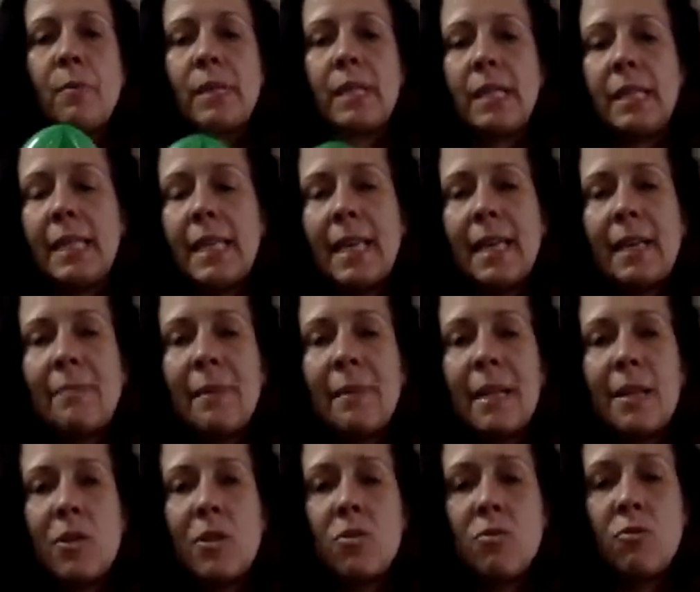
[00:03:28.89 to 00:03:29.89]
if I want to
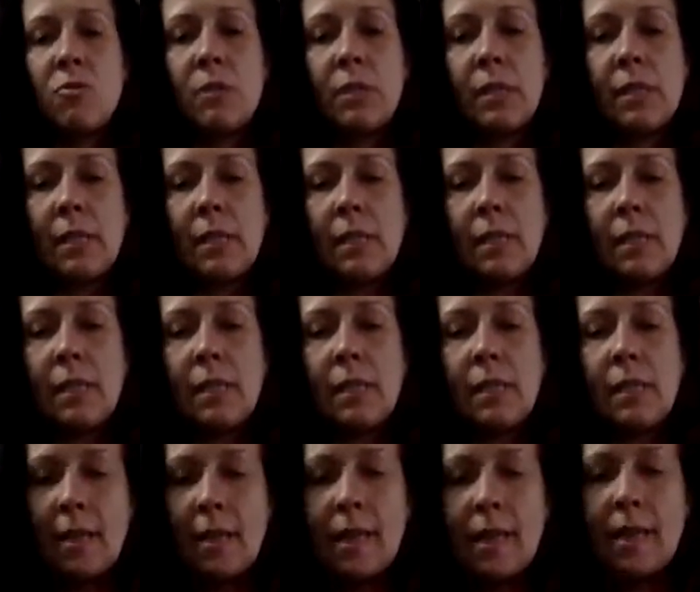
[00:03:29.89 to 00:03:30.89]
take my
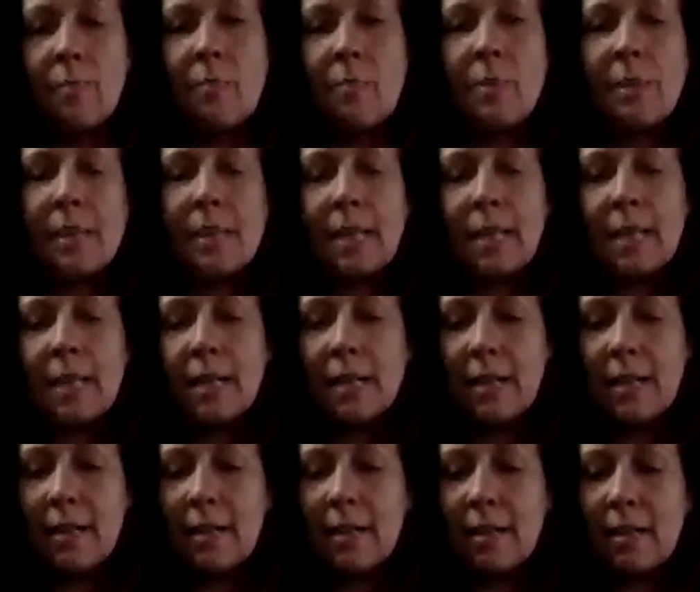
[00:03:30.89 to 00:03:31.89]
nose and put
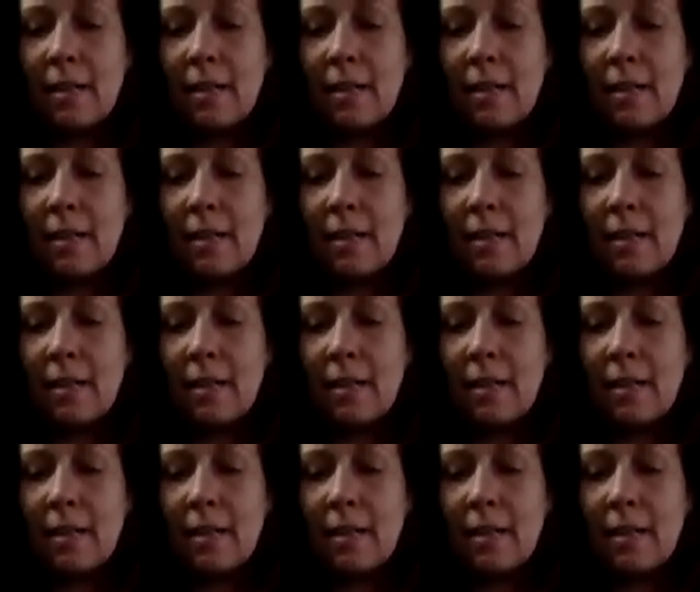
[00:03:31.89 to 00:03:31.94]
it